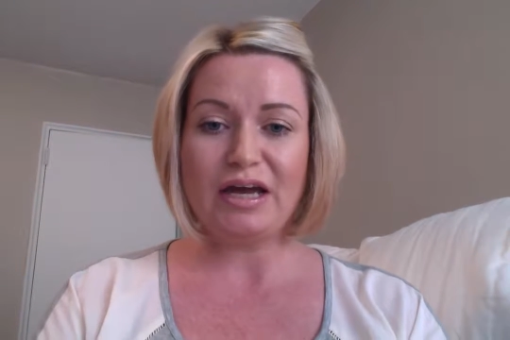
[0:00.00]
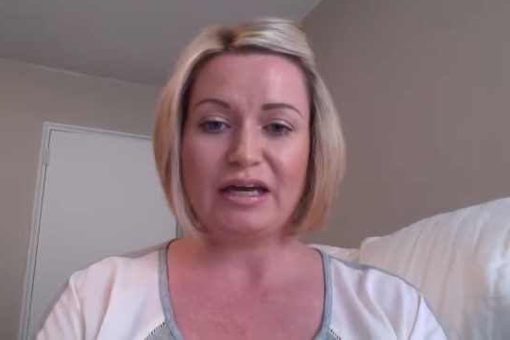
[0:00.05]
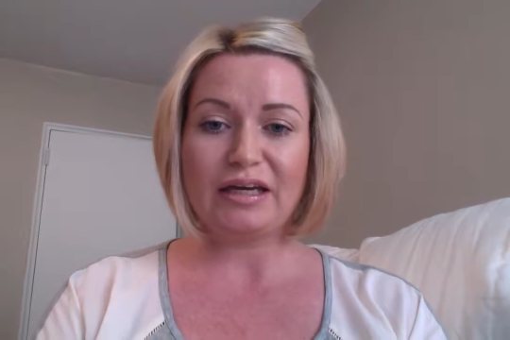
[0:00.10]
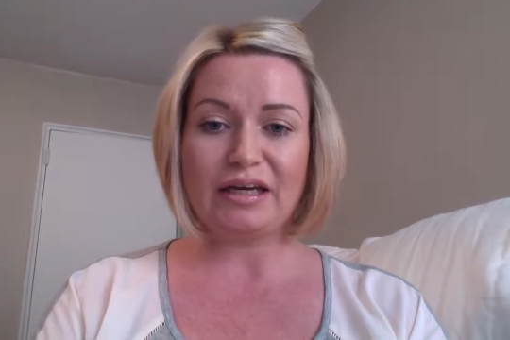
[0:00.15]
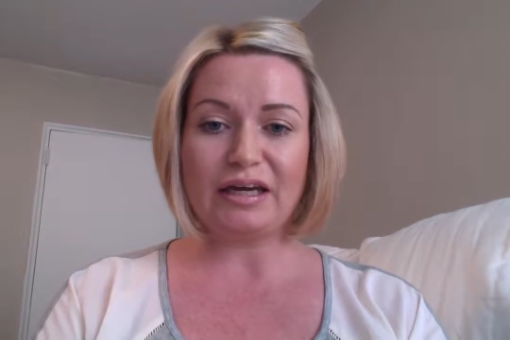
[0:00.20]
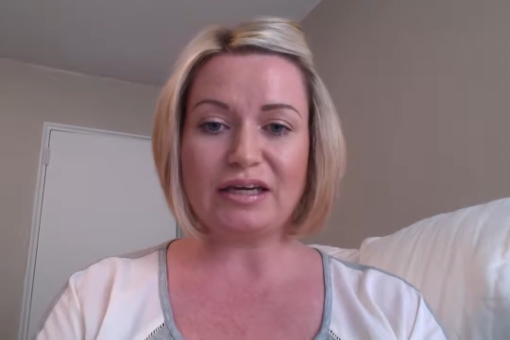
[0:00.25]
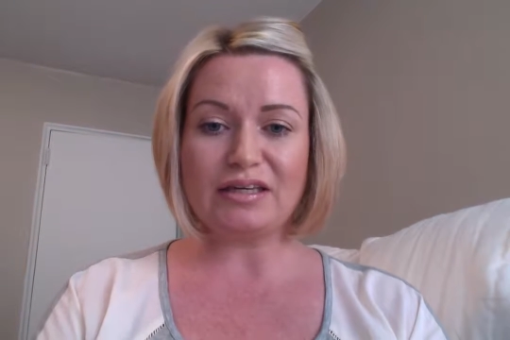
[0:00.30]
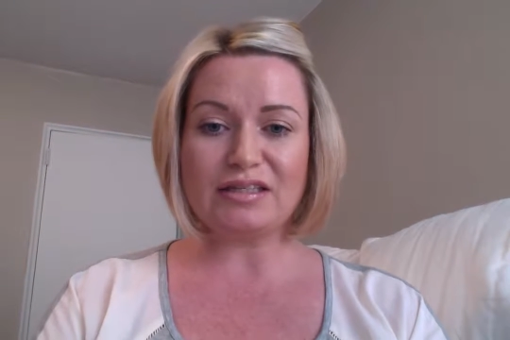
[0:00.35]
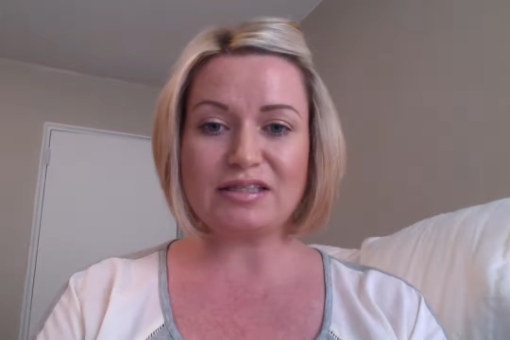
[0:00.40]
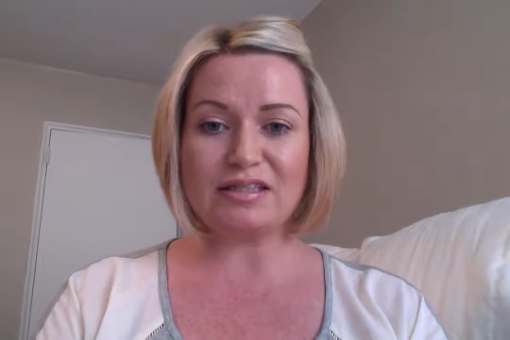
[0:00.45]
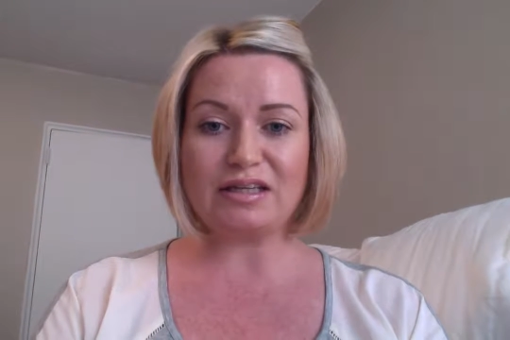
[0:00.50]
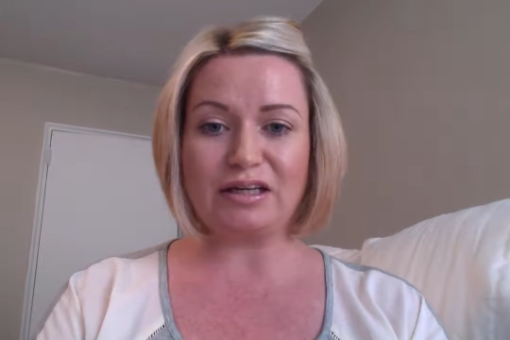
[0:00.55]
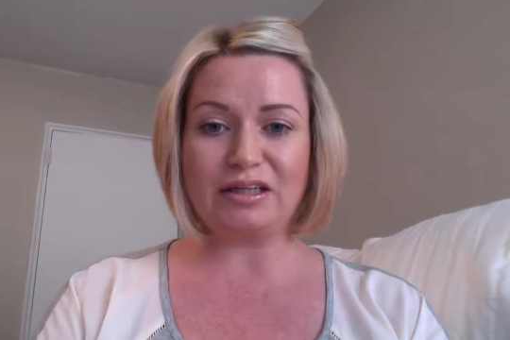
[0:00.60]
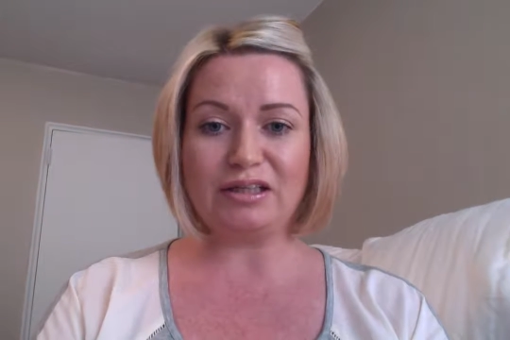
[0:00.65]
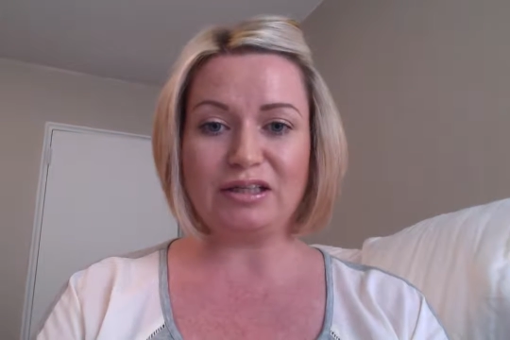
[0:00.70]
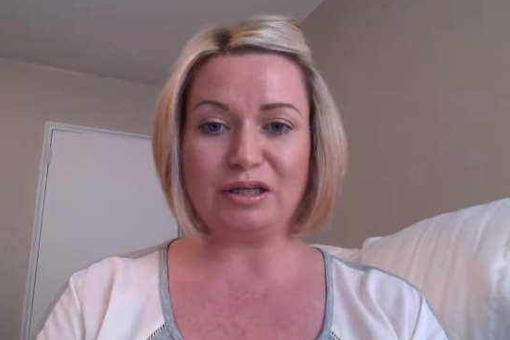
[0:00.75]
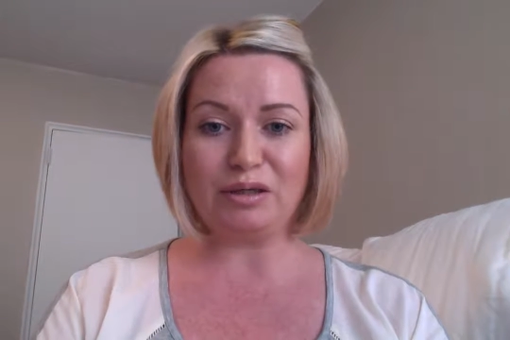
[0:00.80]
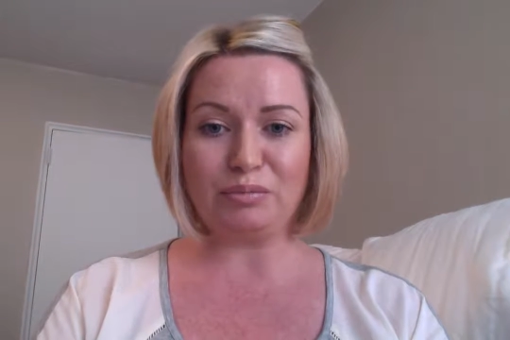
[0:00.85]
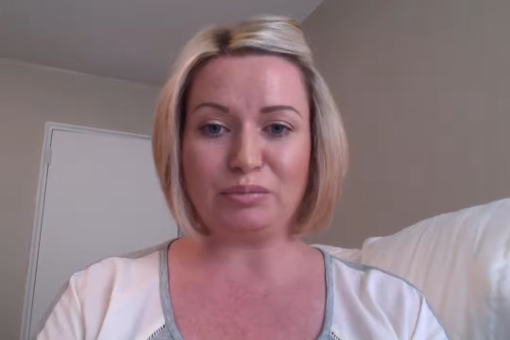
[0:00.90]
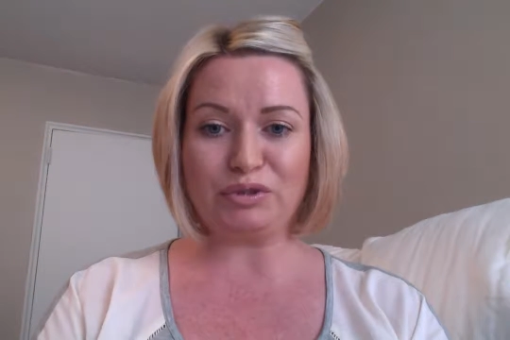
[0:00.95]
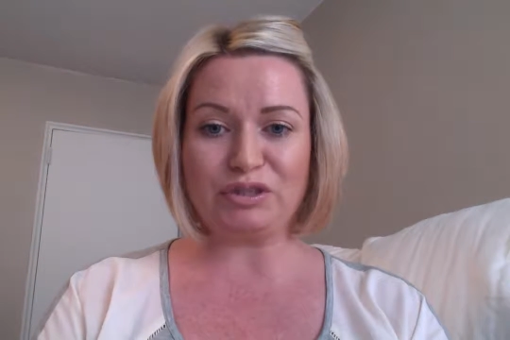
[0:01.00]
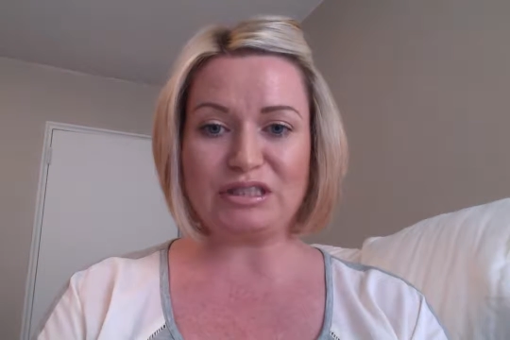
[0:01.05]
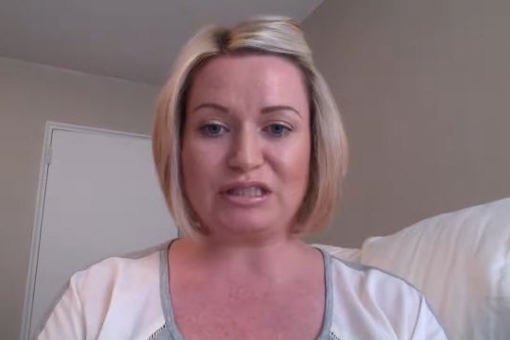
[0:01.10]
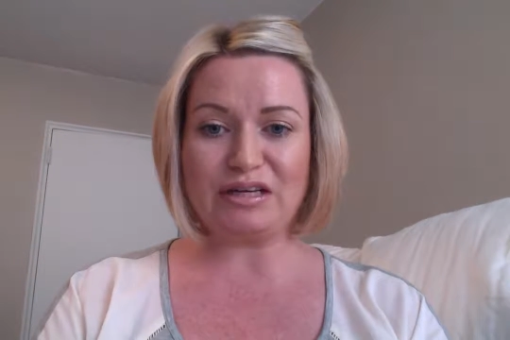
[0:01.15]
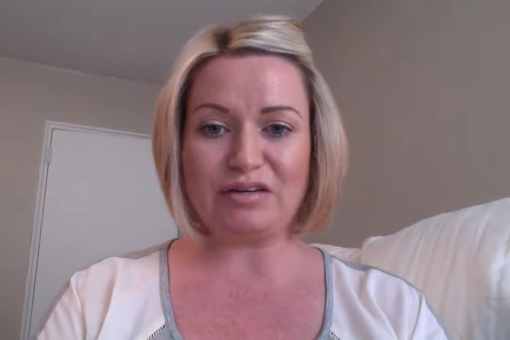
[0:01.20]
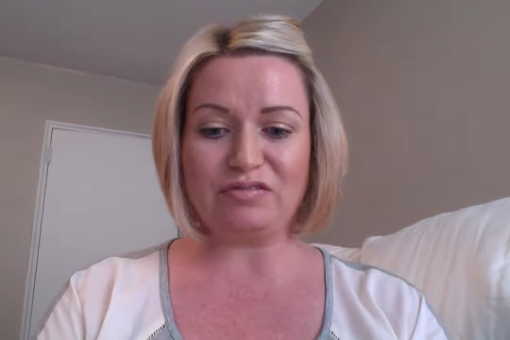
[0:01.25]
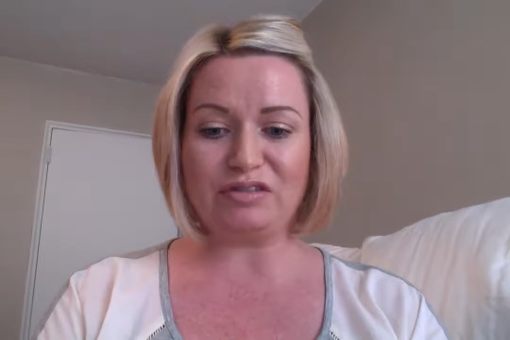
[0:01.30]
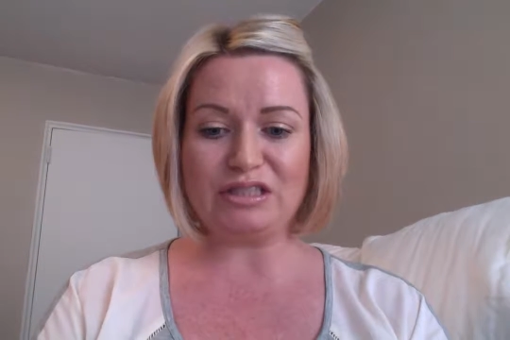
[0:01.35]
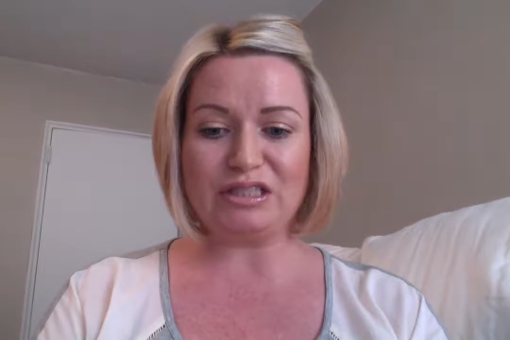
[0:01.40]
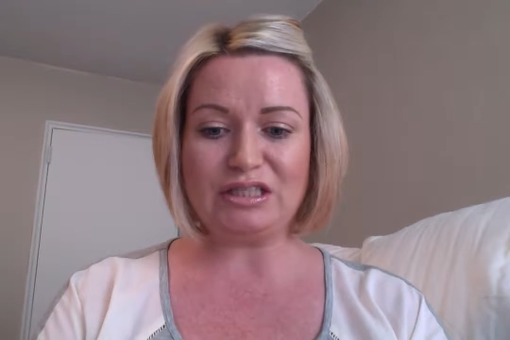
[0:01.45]
case study number
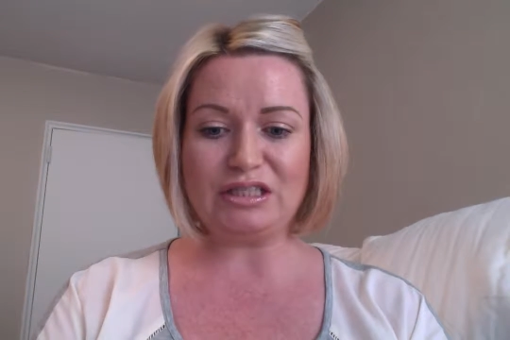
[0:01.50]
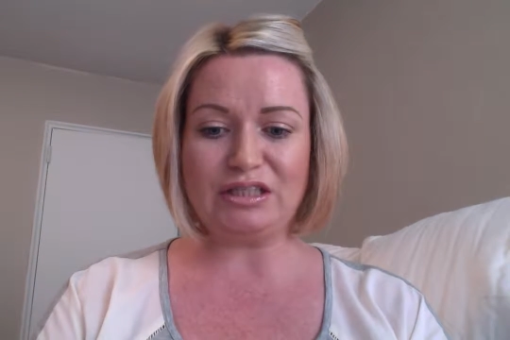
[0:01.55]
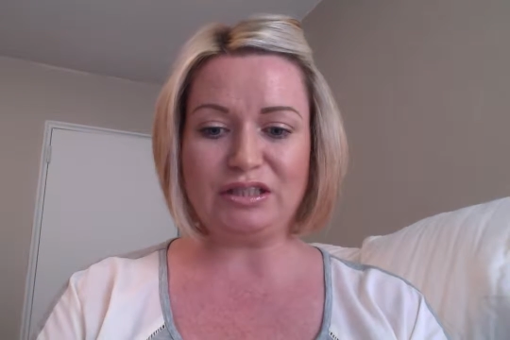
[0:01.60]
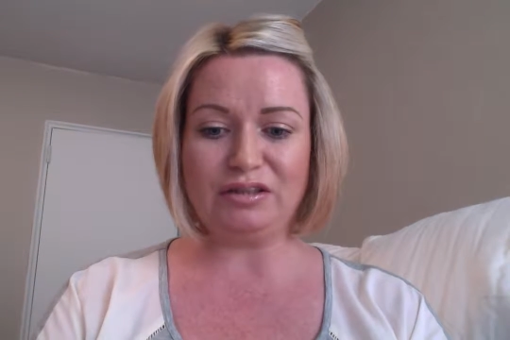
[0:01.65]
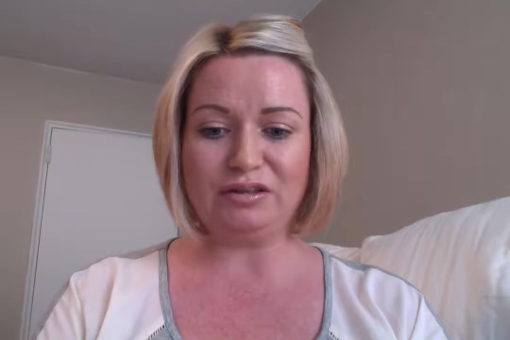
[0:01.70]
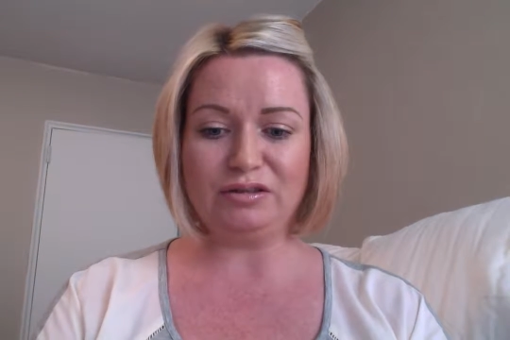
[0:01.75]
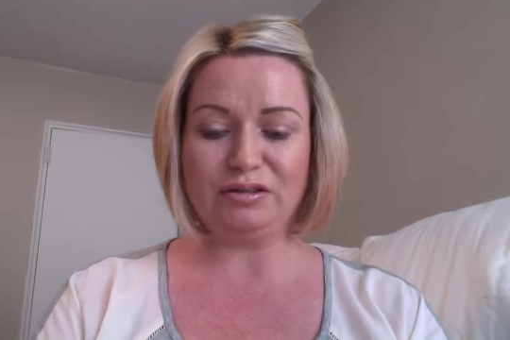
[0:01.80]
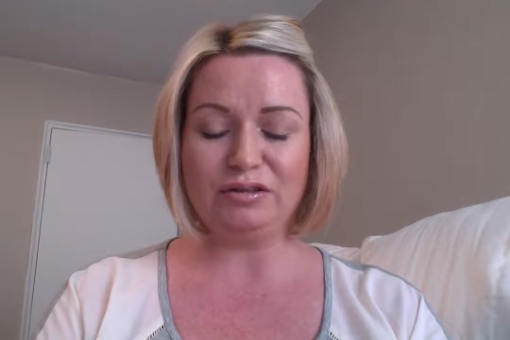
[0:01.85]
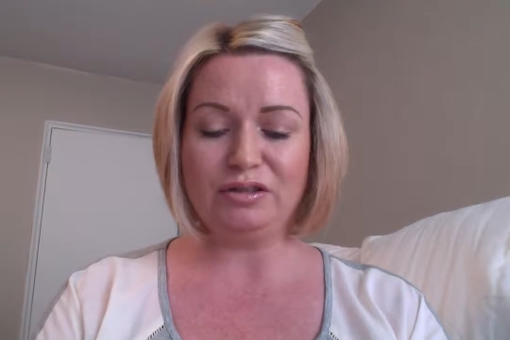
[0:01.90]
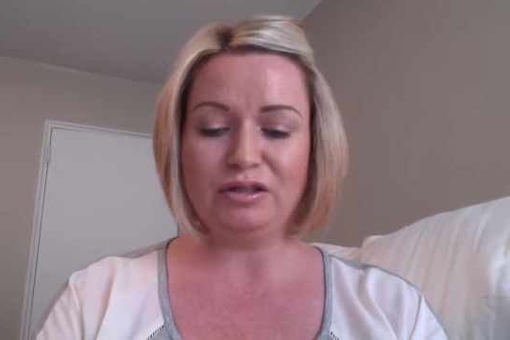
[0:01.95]
17.